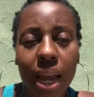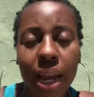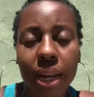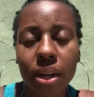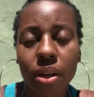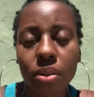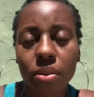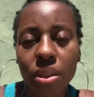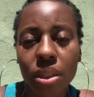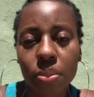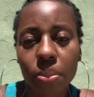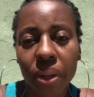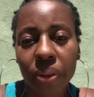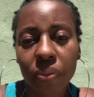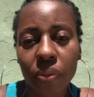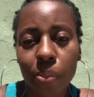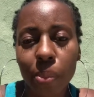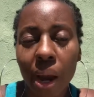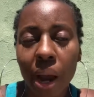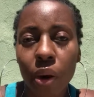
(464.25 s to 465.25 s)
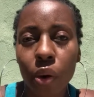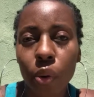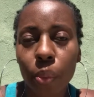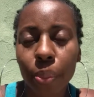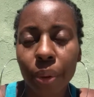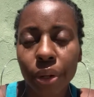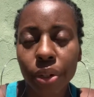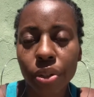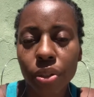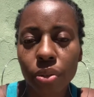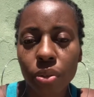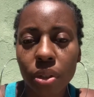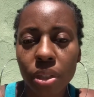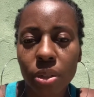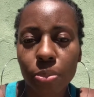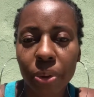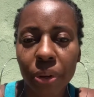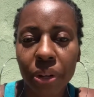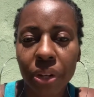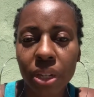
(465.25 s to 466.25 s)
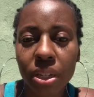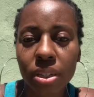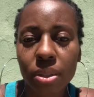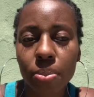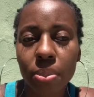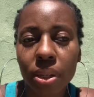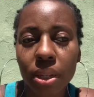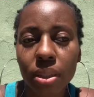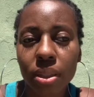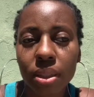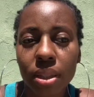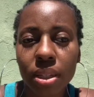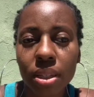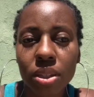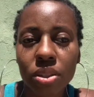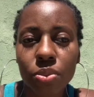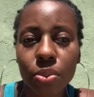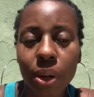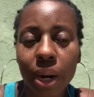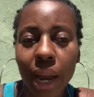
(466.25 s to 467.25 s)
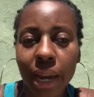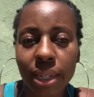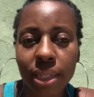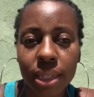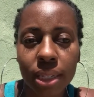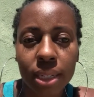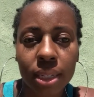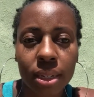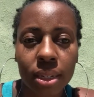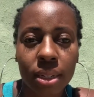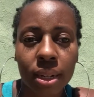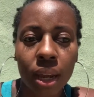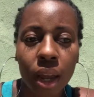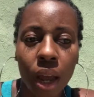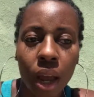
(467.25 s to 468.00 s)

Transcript: I can only speak for my own personal experience, but this is what I did.